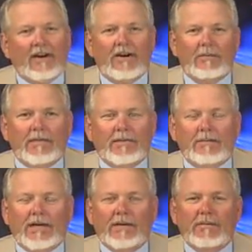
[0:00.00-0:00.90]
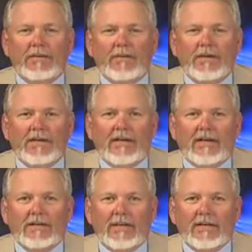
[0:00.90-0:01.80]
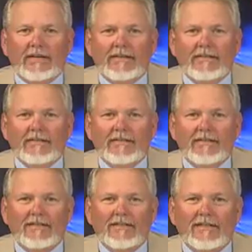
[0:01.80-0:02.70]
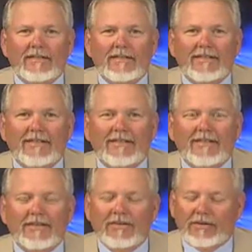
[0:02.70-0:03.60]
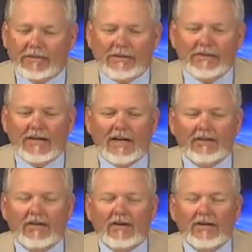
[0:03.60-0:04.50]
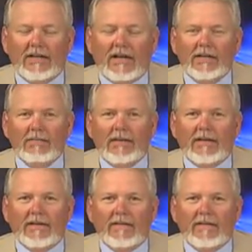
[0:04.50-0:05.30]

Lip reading: Herman, you're my number one guy, man. You're the first guy who called in. How you been?